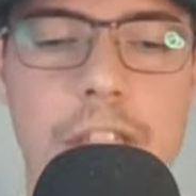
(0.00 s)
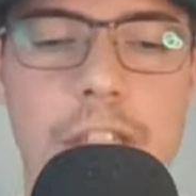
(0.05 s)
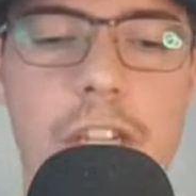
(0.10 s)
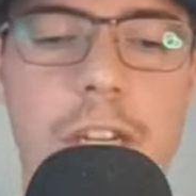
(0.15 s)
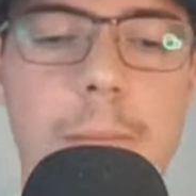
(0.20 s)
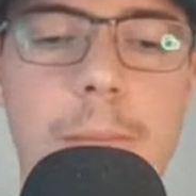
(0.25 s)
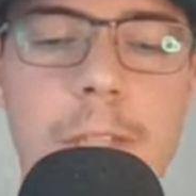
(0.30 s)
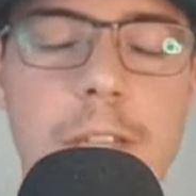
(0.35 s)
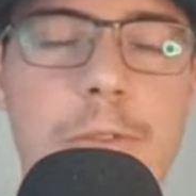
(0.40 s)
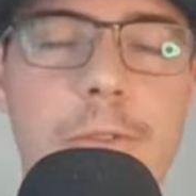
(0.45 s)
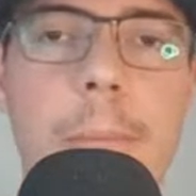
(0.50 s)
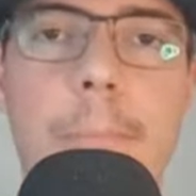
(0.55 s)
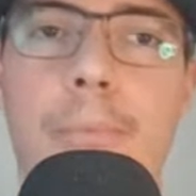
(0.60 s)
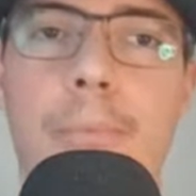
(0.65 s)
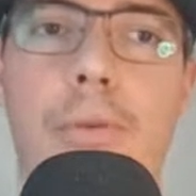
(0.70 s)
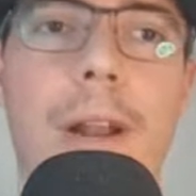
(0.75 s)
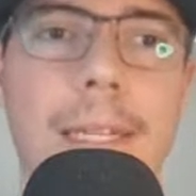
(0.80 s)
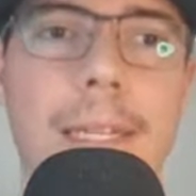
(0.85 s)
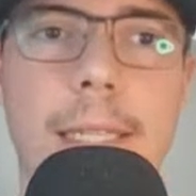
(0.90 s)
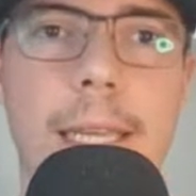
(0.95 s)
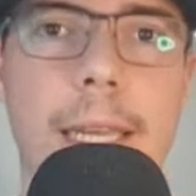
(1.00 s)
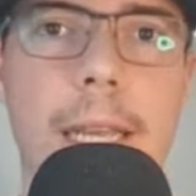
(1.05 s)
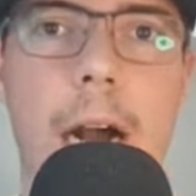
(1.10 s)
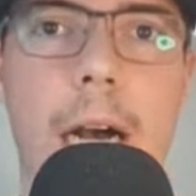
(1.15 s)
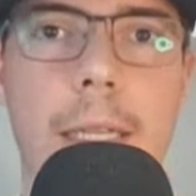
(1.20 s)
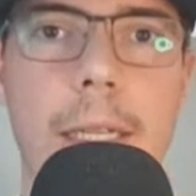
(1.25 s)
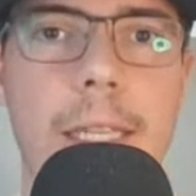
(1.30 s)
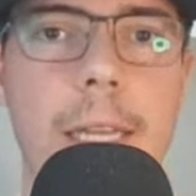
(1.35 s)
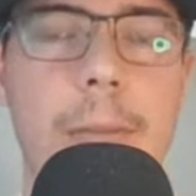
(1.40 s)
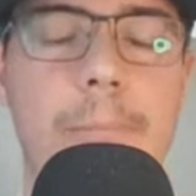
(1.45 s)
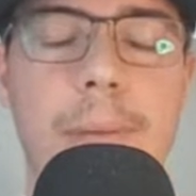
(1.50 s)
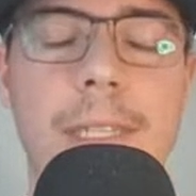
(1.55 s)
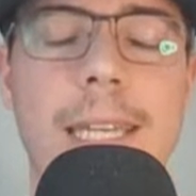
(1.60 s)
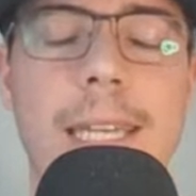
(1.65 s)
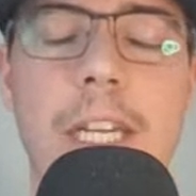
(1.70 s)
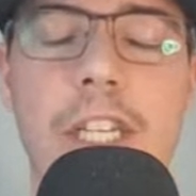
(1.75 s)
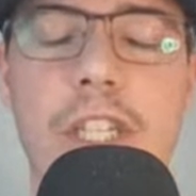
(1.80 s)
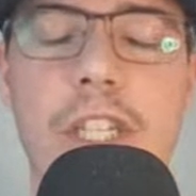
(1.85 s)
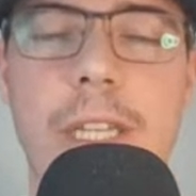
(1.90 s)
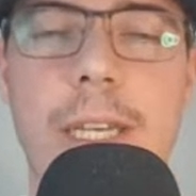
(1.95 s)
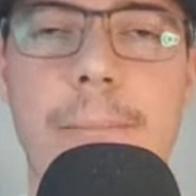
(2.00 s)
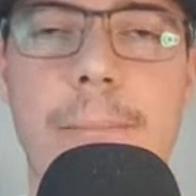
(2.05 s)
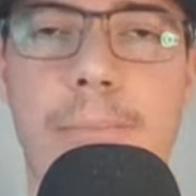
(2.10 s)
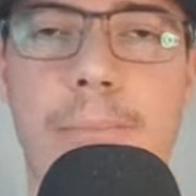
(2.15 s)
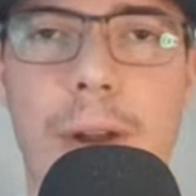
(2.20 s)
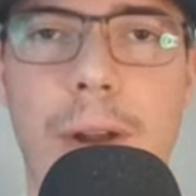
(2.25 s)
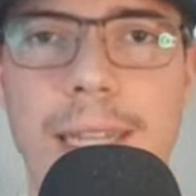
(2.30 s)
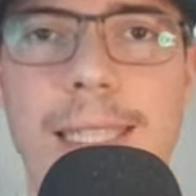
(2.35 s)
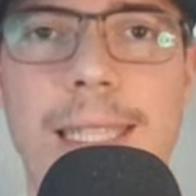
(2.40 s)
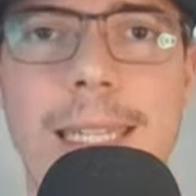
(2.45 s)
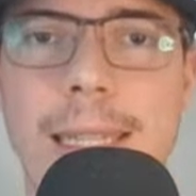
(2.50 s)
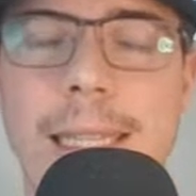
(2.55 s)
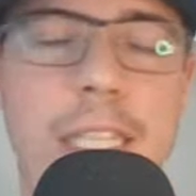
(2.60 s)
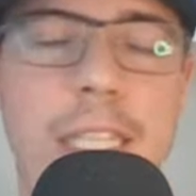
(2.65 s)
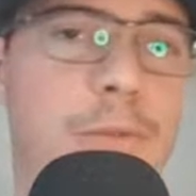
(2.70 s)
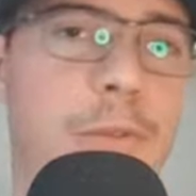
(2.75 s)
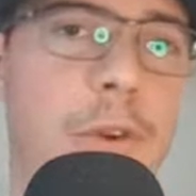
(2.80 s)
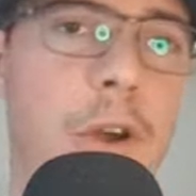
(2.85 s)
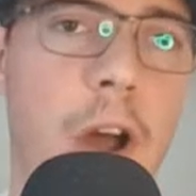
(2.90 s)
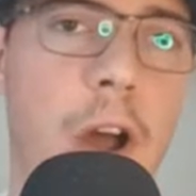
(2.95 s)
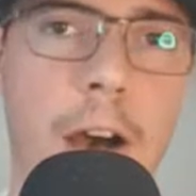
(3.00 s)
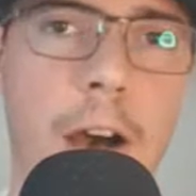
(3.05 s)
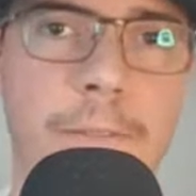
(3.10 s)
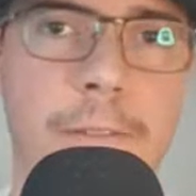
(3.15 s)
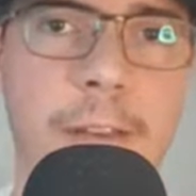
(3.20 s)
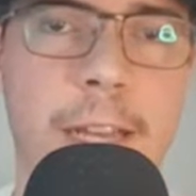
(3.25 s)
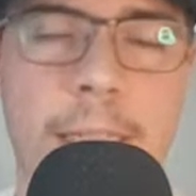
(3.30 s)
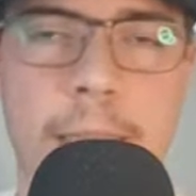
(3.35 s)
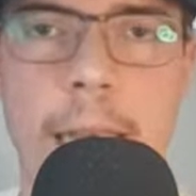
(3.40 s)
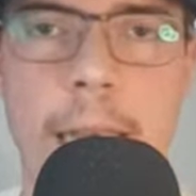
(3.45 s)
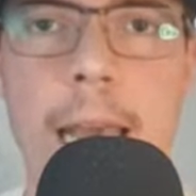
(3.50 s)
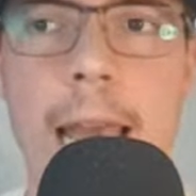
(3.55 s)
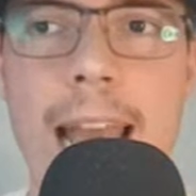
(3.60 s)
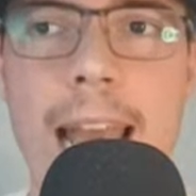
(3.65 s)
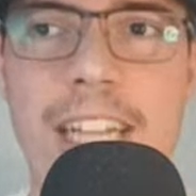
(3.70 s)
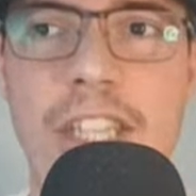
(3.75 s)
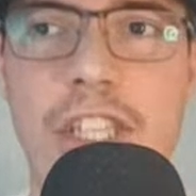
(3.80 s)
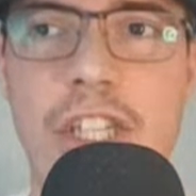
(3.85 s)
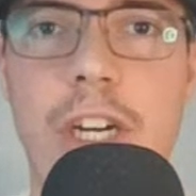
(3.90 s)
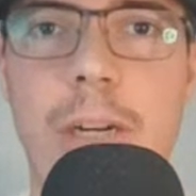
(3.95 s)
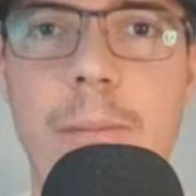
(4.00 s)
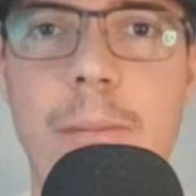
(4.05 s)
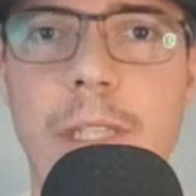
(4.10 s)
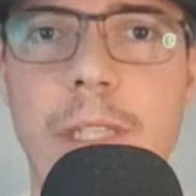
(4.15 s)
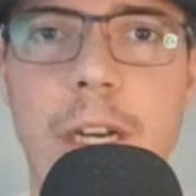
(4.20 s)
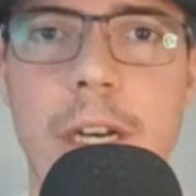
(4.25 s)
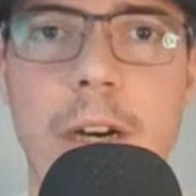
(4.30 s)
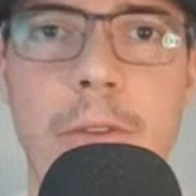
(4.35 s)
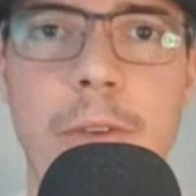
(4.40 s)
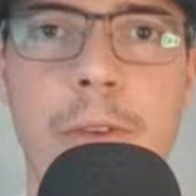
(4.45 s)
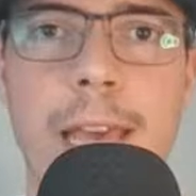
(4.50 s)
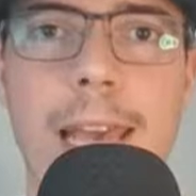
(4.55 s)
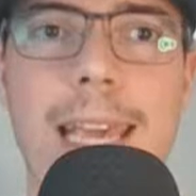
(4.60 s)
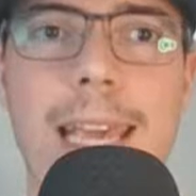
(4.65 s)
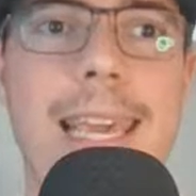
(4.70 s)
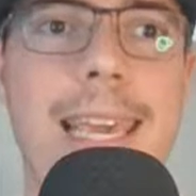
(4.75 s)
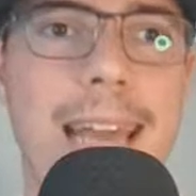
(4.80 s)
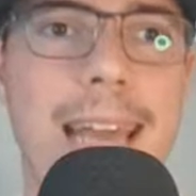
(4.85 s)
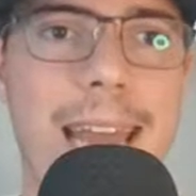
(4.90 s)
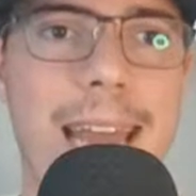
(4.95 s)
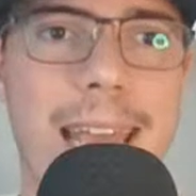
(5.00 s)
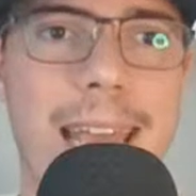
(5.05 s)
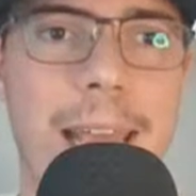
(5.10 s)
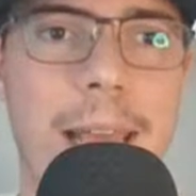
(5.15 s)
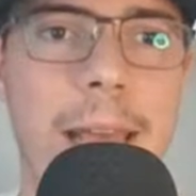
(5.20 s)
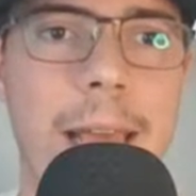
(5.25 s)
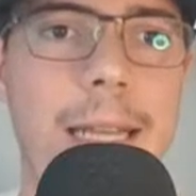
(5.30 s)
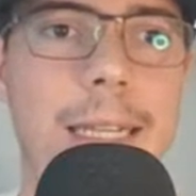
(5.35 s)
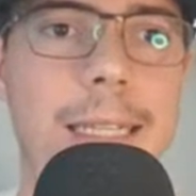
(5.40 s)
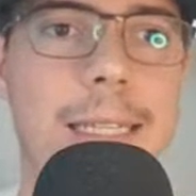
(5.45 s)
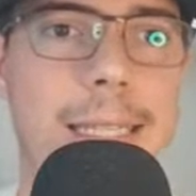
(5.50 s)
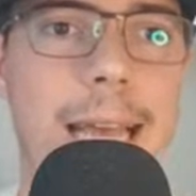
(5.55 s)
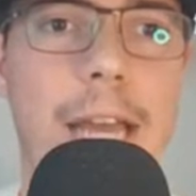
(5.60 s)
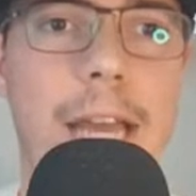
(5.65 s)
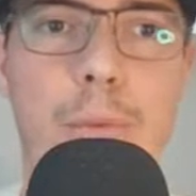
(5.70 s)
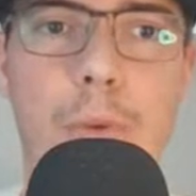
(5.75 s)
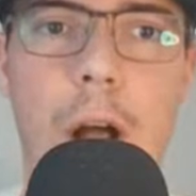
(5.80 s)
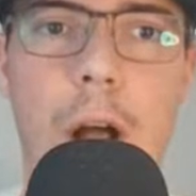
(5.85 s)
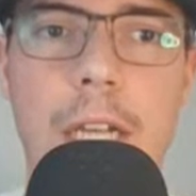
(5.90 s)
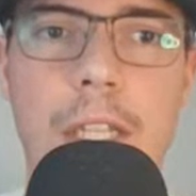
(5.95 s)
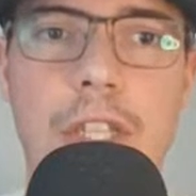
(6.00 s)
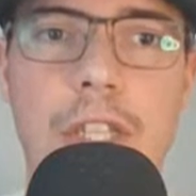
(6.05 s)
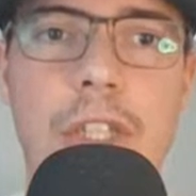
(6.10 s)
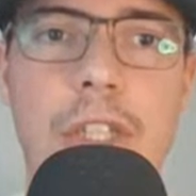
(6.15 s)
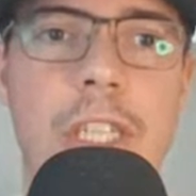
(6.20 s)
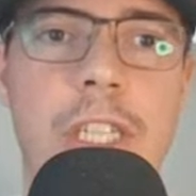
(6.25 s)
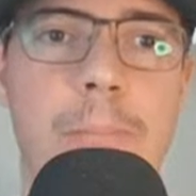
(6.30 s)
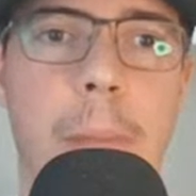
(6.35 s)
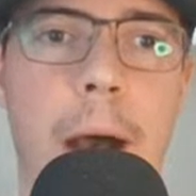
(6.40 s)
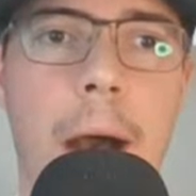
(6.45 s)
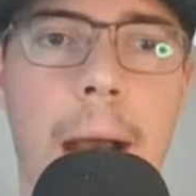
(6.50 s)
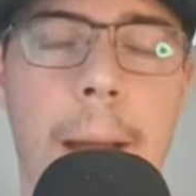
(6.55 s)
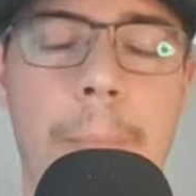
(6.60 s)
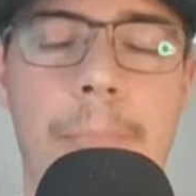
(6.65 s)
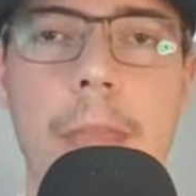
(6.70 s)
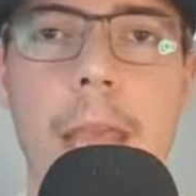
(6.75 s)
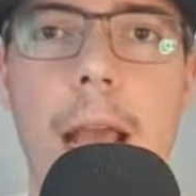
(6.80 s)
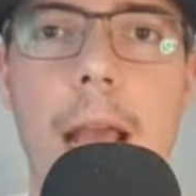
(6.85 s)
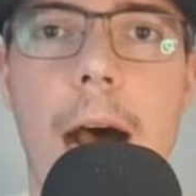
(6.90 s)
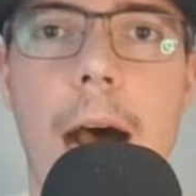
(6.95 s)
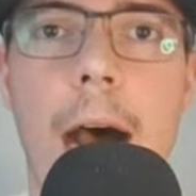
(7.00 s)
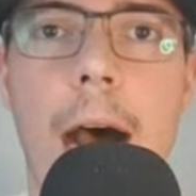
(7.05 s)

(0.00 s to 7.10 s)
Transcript: In terms of impressing us and potentially impressing this front office in terms of getting said roster spot.